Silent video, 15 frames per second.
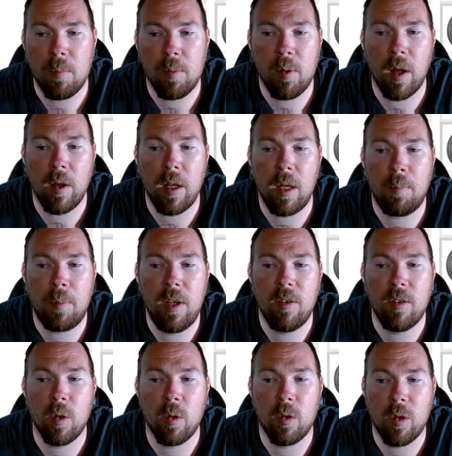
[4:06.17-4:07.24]
Pirelli
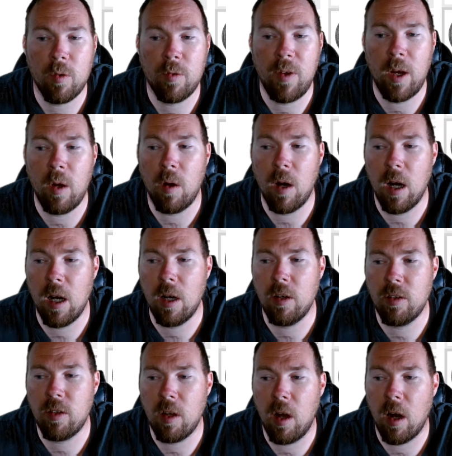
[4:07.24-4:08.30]
P0 Trofeo
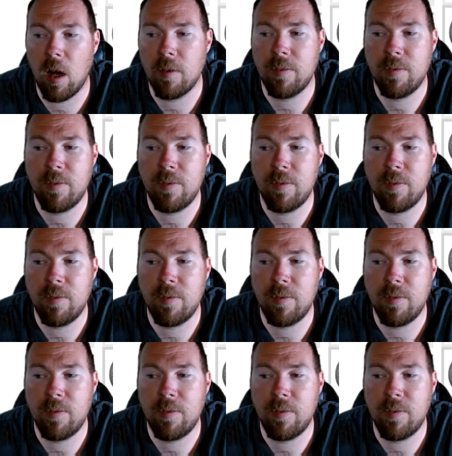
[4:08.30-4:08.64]
Rs are